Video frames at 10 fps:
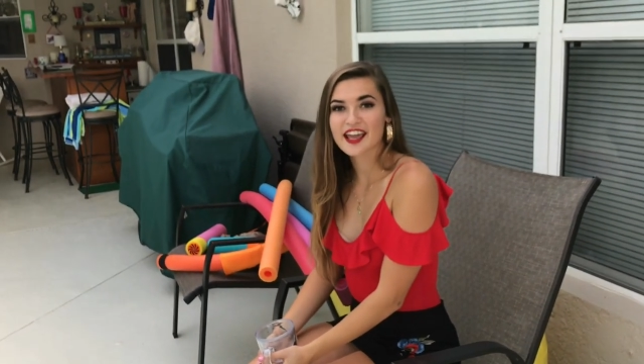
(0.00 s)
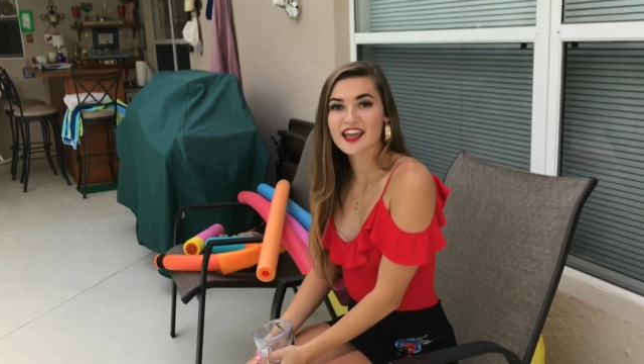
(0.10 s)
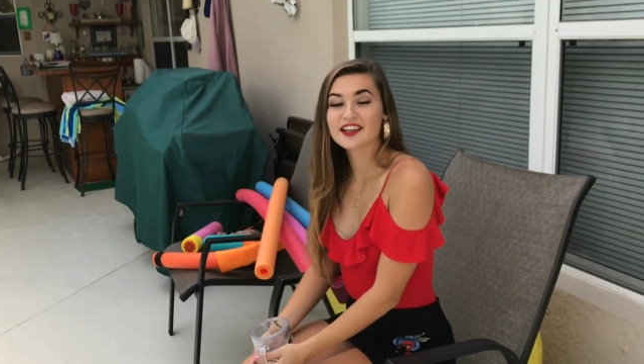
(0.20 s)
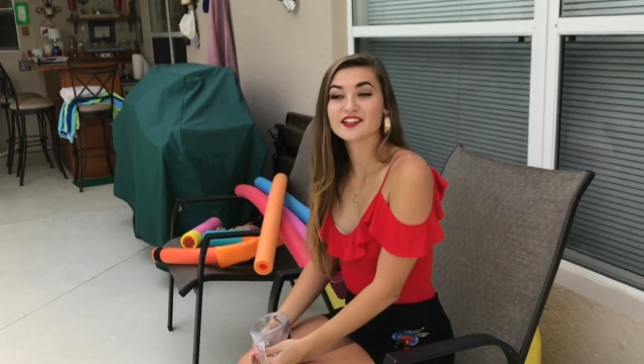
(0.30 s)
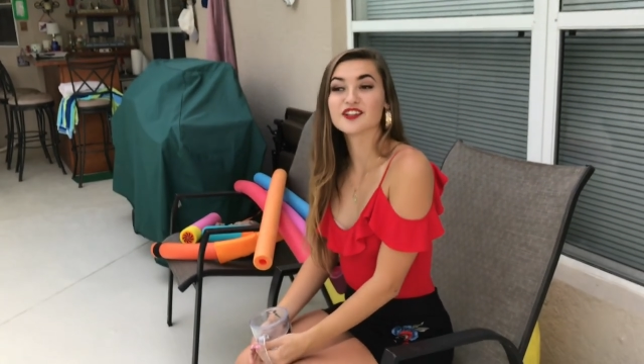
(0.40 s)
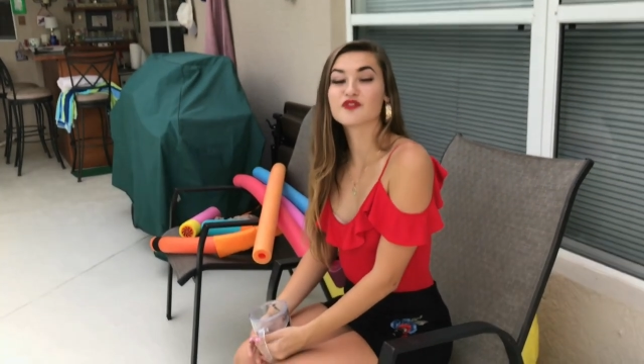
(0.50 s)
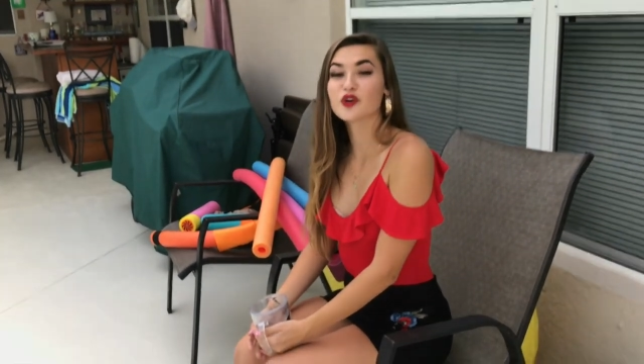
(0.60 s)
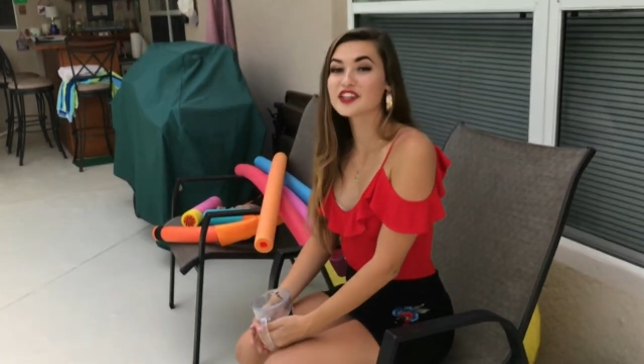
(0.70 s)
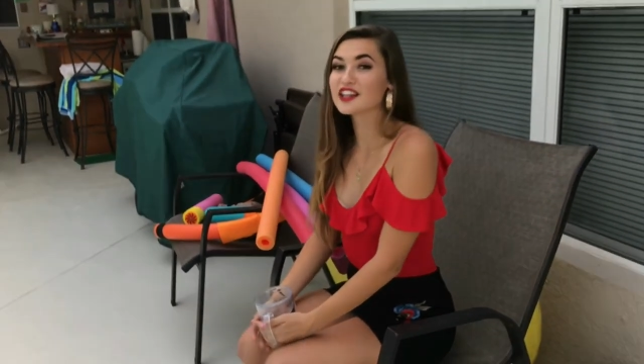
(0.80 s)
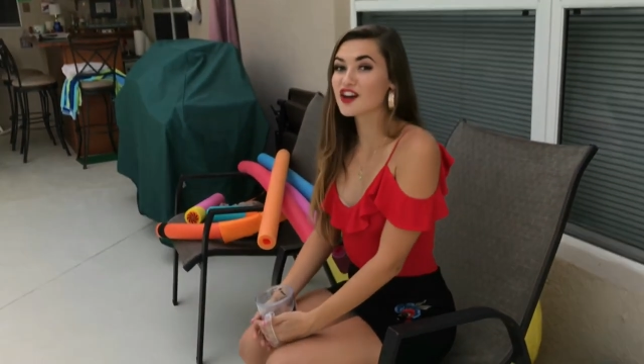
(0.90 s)
a
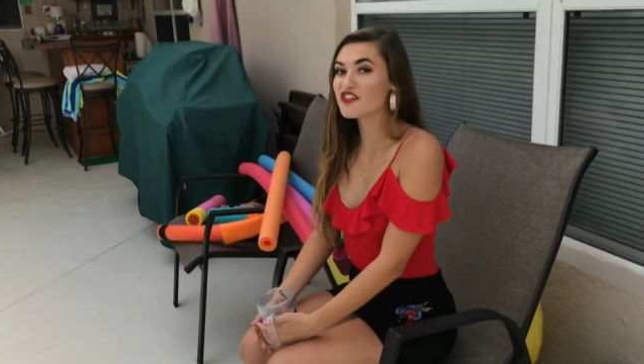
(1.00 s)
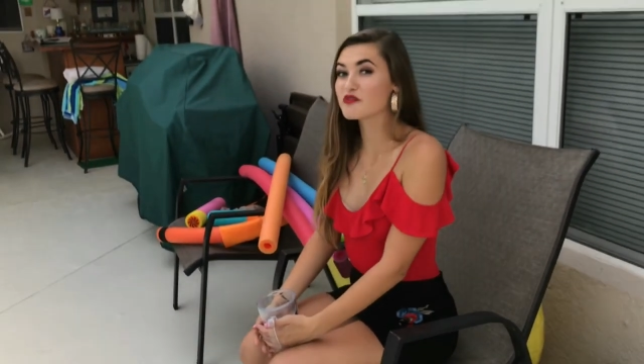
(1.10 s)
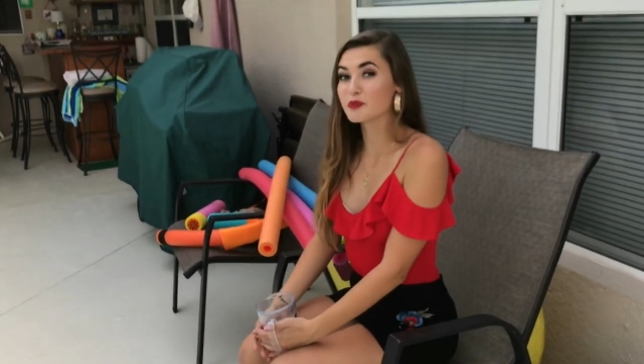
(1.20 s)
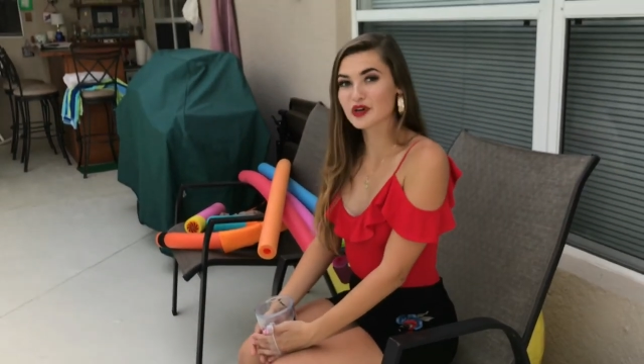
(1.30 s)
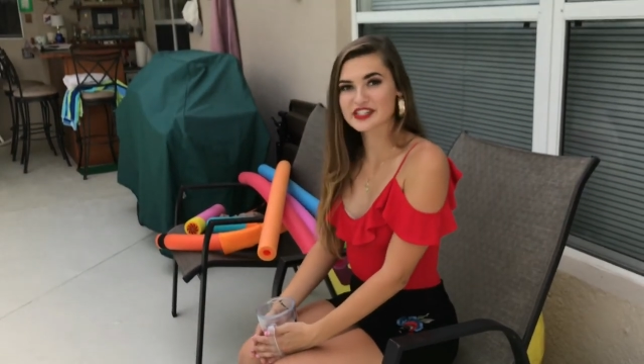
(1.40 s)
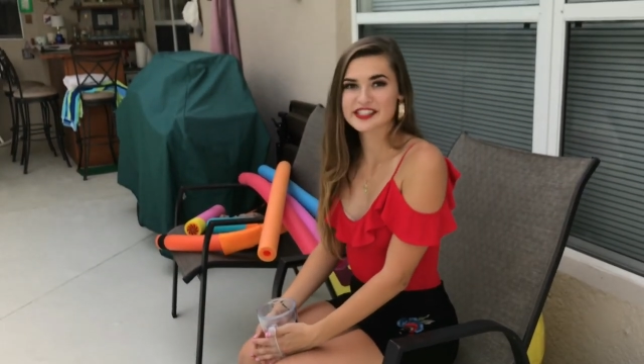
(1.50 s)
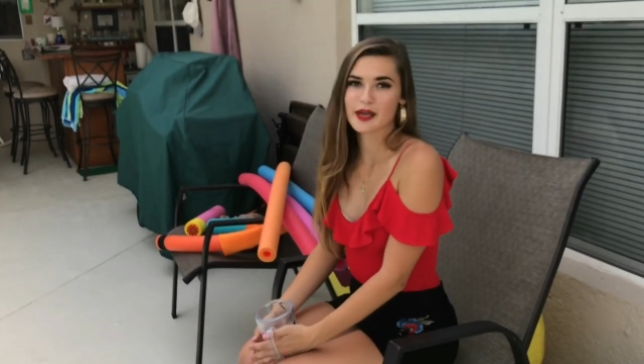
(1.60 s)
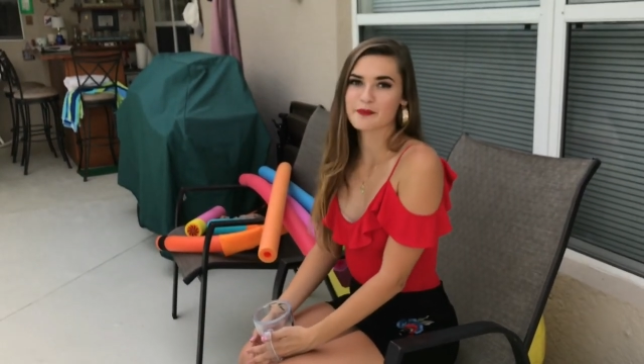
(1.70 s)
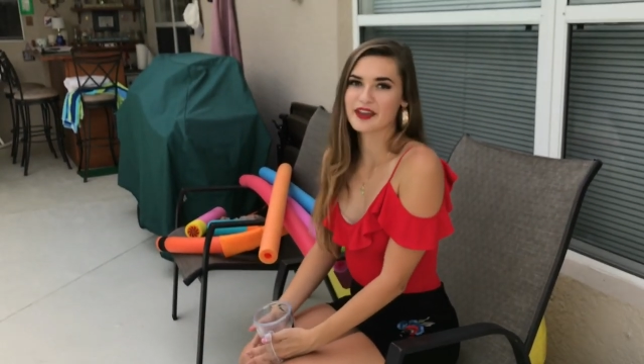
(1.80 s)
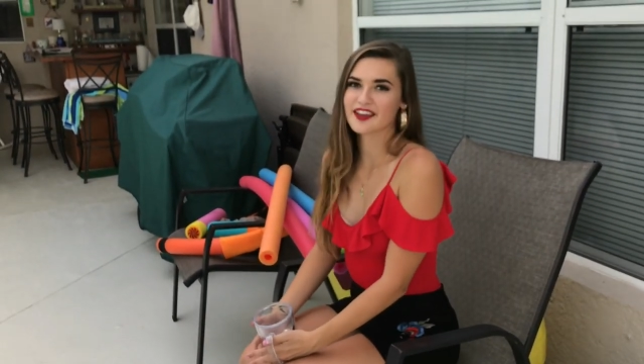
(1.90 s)
For the Love of Books
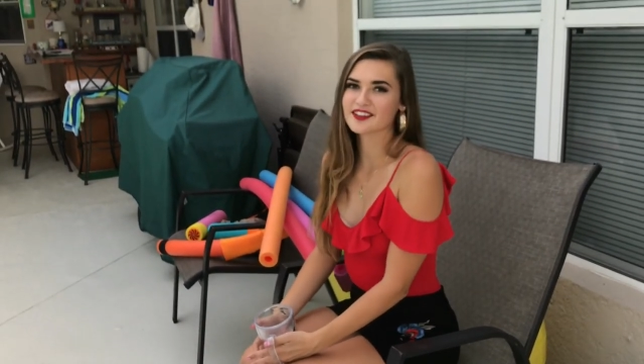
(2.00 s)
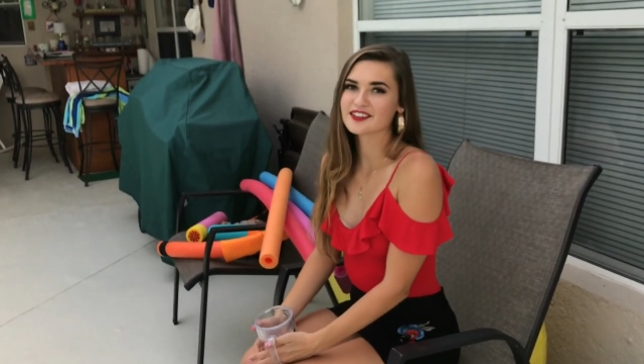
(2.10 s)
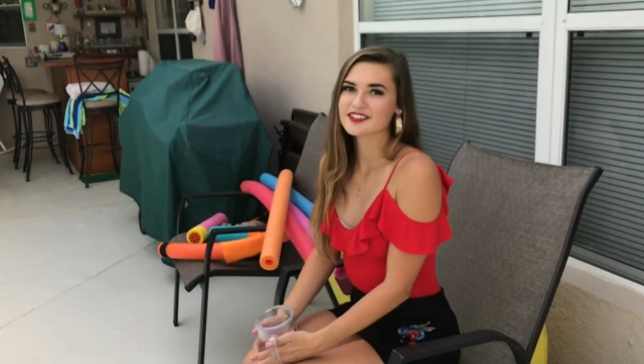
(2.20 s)
campaign.